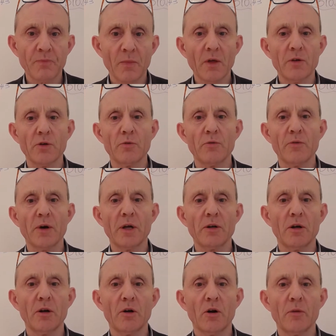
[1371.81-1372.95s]
that you would find in
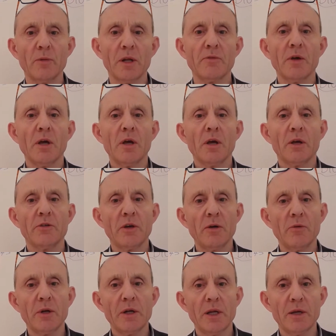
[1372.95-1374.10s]
a normal leaf.
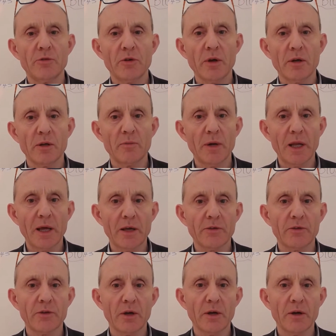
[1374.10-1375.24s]
Seaweed leaves tend to be less